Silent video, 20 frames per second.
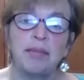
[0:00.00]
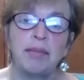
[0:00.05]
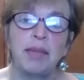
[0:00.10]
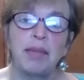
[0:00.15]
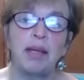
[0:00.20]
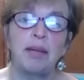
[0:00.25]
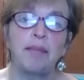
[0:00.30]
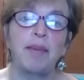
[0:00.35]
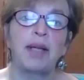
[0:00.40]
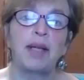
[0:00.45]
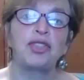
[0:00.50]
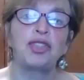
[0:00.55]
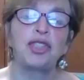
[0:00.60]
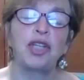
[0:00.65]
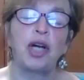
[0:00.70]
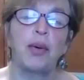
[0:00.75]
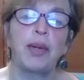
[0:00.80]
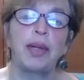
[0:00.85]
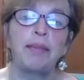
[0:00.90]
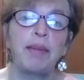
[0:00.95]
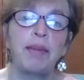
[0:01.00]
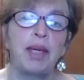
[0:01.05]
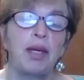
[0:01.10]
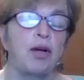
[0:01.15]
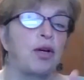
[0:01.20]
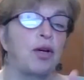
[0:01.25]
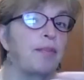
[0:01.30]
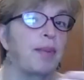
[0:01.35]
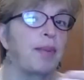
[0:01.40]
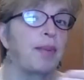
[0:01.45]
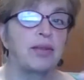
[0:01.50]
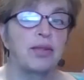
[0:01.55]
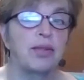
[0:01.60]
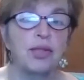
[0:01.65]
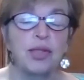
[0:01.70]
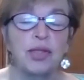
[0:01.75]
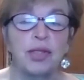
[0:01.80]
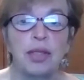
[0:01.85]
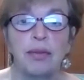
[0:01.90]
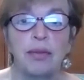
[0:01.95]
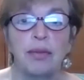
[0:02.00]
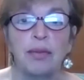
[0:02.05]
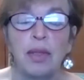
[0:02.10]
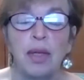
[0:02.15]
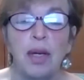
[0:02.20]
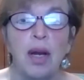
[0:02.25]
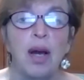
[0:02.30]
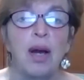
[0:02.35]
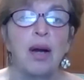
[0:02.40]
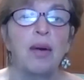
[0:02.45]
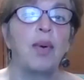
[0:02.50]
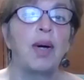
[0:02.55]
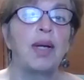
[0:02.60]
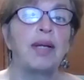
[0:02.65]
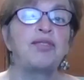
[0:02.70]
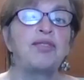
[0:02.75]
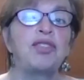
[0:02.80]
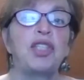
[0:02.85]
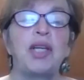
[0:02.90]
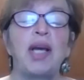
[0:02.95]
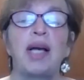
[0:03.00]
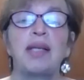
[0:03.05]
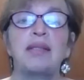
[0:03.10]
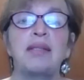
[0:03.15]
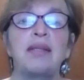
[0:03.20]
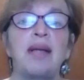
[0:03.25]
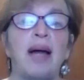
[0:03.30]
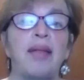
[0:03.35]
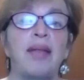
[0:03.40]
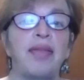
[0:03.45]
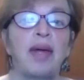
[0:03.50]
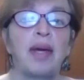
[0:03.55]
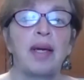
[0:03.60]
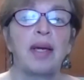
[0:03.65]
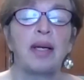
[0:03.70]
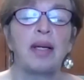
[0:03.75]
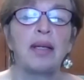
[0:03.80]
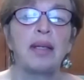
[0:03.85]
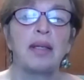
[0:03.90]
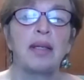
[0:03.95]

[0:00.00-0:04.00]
to me by showing me her best suit. What if she has nothing?